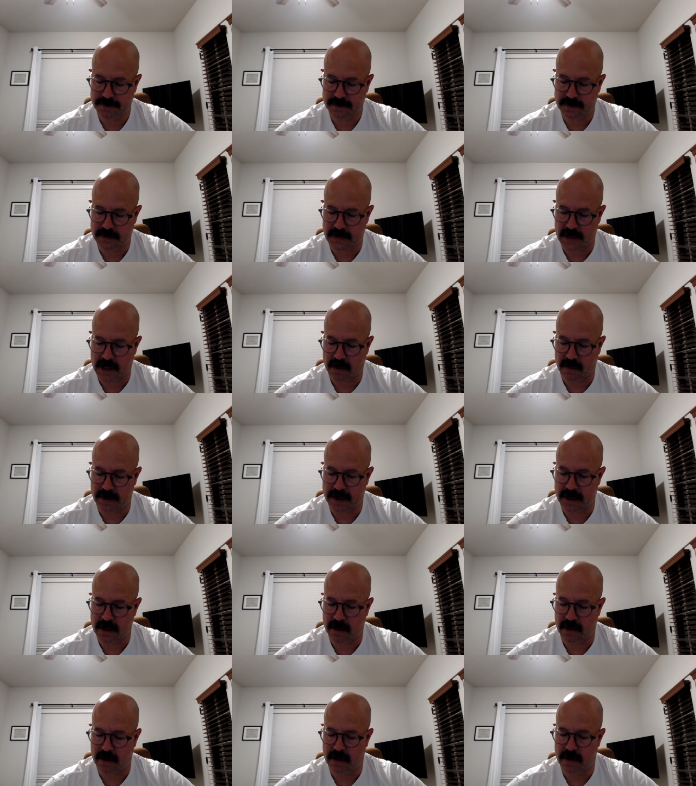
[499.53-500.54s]
Now we
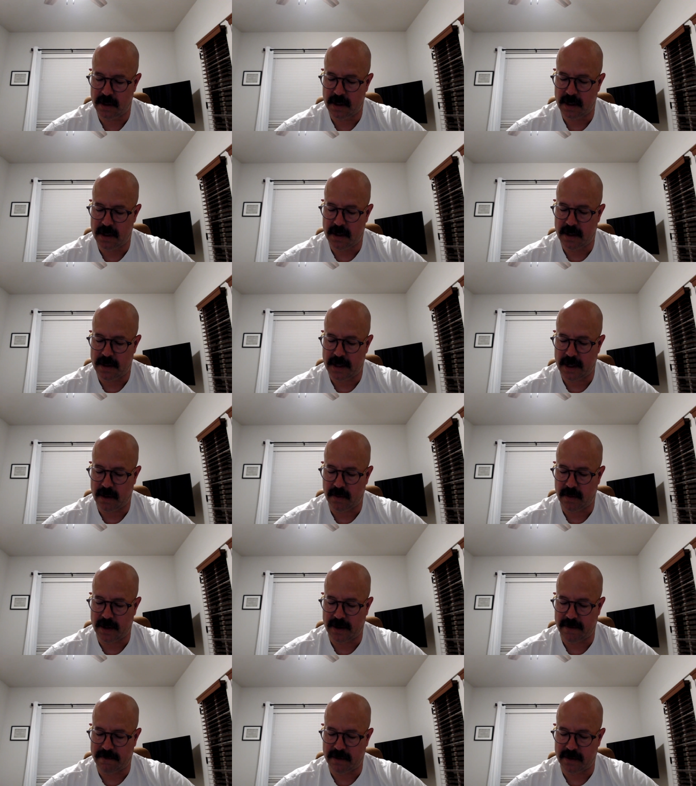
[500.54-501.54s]
know that
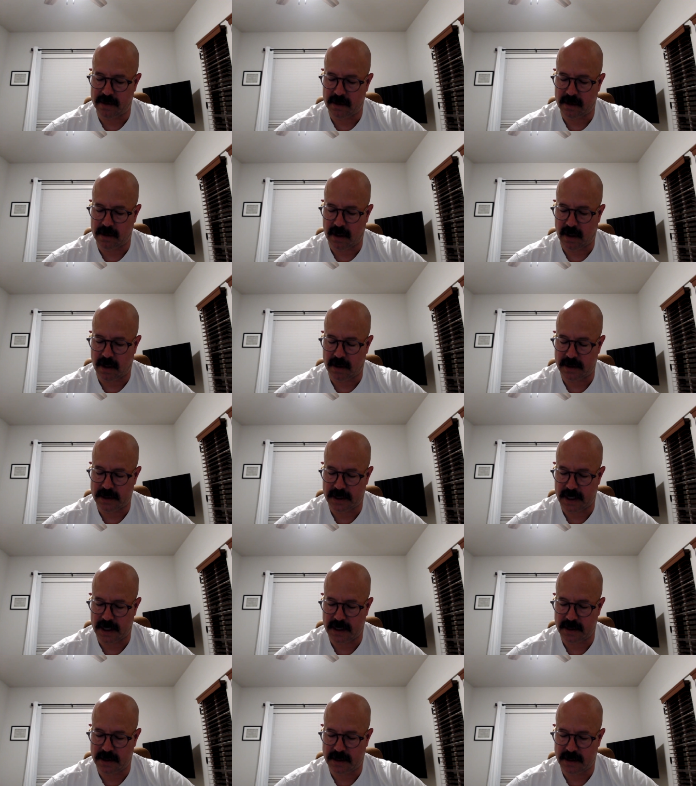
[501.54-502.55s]
whatever the law
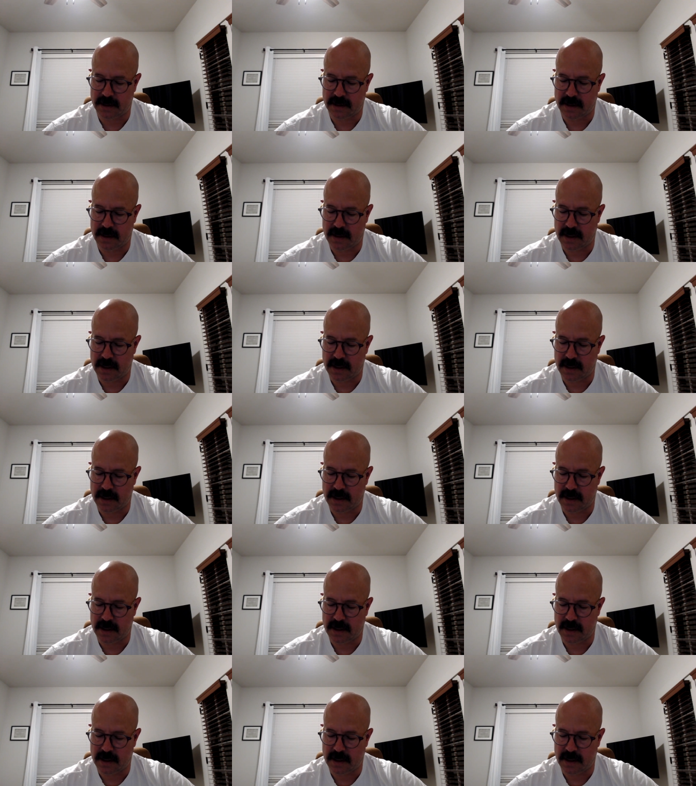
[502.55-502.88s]
says,